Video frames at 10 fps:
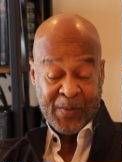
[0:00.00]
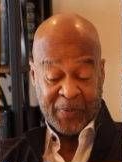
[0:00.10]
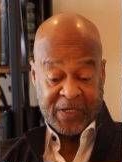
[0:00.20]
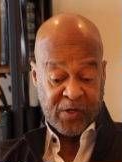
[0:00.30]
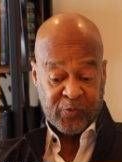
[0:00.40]

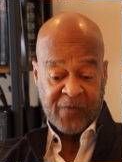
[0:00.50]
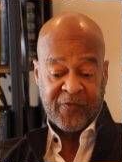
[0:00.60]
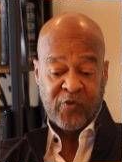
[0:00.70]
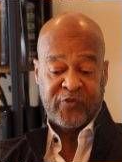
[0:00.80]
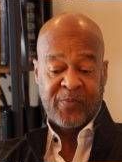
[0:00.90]
But here's what
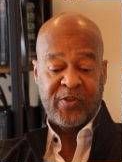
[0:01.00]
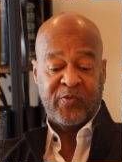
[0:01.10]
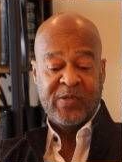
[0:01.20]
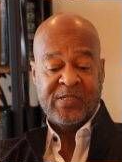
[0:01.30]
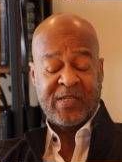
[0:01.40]
verse number
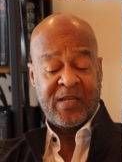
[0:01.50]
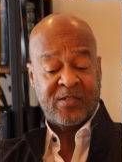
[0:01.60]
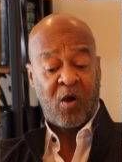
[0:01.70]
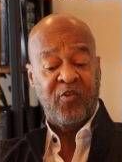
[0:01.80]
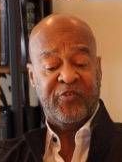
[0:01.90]
three
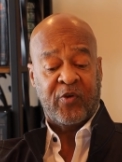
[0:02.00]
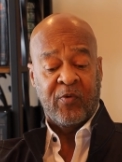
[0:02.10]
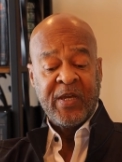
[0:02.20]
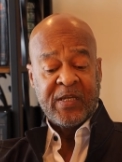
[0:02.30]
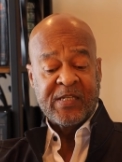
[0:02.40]
says
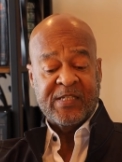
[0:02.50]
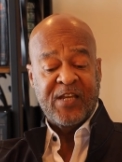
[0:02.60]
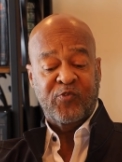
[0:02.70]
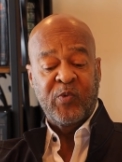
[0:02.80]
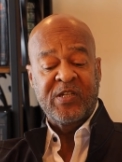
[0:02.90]
also. He
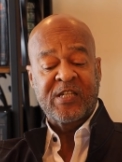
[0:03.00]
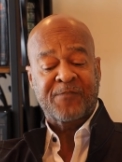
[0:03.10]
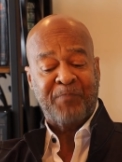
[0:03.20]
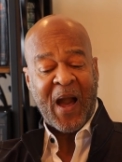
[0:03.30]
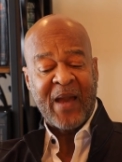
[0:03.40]
says, We
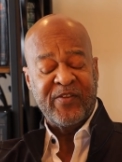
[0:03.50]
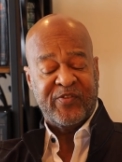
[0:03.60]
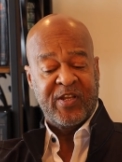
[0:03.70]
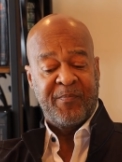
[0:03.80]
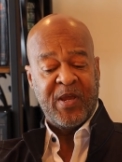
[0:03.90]

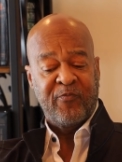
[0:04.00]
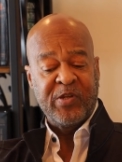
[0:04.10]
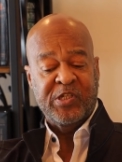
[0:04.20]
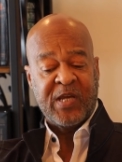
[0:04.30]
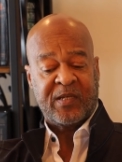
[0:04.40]
despised him and
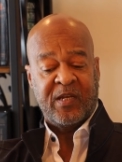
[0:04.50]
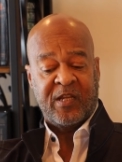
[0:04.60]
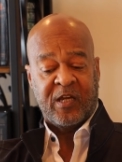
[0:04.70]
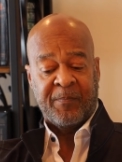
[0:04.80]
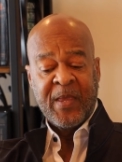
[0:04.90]
rejected
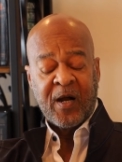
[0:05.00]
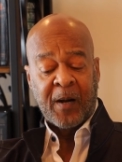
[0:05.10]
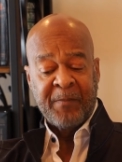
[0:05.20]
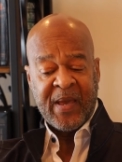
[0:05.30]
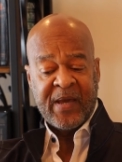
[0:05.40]
him,
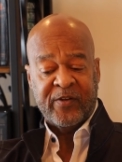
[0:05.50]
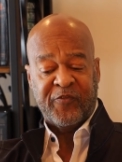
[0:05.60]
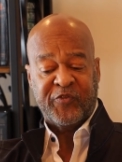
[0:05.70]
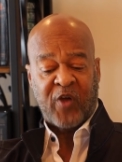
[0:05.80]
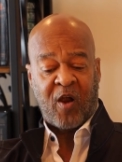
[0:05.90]
a man
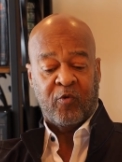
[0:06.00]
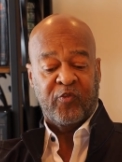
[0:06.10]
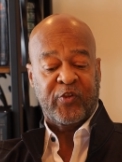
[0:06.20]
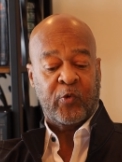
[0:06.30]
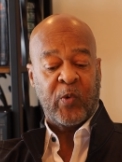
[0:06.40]
of
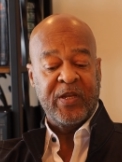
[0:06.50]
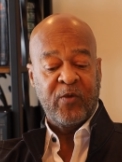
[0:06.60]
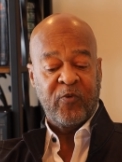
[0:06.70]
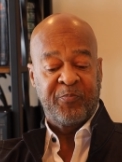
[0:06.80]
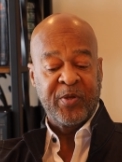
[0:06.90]
sorrows,
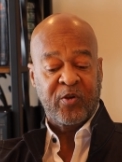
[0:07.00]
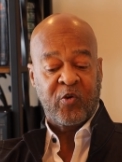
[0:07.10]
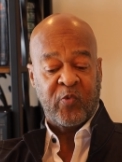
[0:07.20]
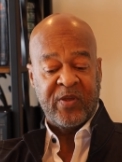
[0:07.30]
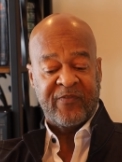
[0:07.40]
acquainted with bitter
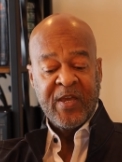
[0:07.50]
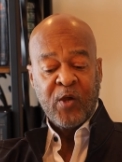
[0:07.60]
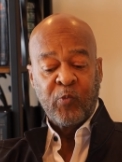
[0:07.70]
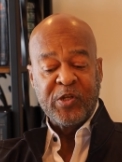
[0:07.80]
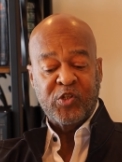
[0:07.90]

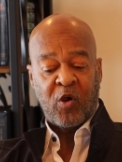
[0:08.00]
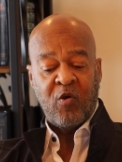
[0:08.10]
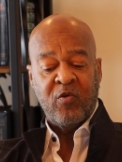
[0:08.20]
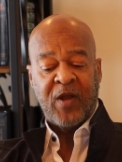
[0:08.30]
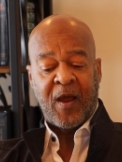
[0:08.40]
grief. We
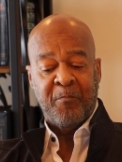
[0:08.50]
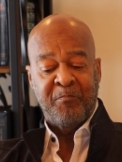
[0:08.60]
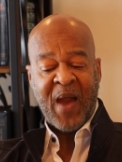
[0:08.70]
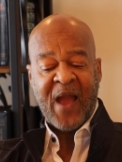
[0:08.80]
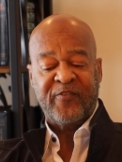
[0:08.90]
turned our
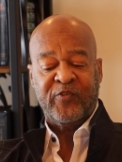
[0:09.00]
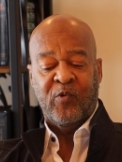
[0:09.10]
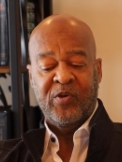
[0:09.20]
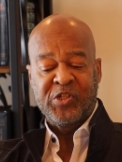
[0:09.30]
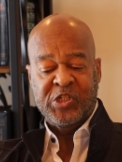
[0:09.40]
backs
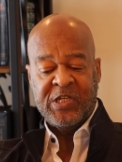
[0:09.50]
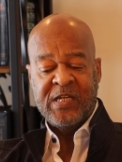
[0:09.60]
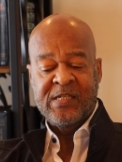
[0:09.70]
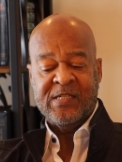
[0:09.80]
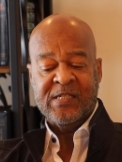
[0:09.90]
on
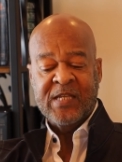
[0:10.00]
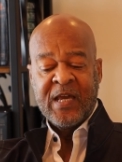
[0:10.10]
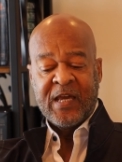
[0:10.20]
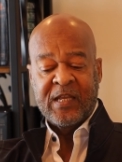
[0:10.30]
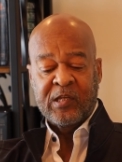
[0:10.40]
Jesus
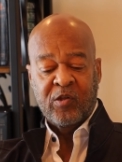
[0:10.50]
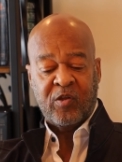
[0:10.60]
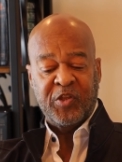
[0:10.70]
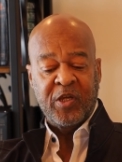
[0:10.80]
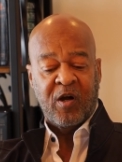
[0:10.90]
and
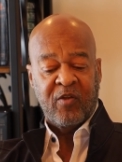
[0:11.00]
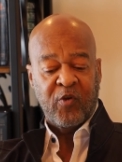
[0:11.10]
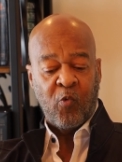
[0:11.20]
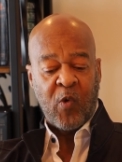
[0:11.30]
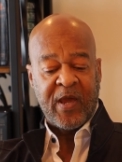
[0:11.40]
looked the
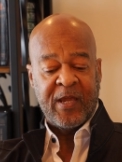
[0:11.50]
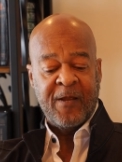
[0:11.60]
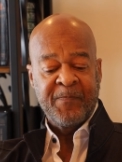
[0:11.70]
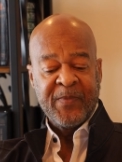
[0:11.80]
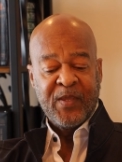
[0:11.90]
other
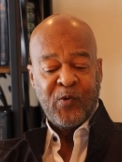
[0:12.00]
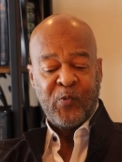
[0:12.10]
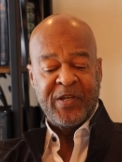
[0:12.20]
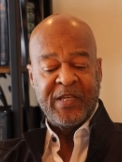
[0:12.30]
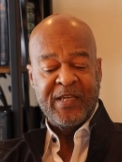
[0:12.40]
way
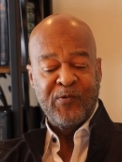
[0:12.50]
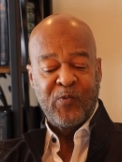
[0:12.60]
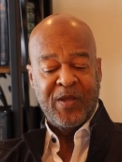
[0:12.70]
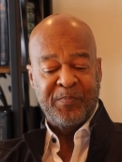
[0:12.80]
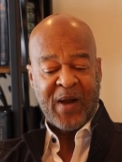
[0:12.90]
when he
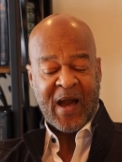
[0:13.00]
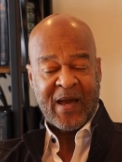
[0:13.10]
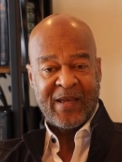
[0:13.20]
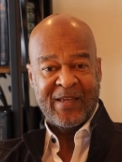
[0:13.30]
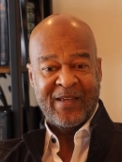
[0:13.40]
went
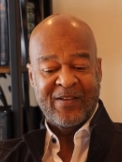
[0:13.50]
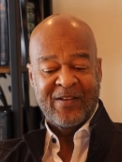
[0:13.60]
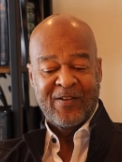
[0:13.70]
by.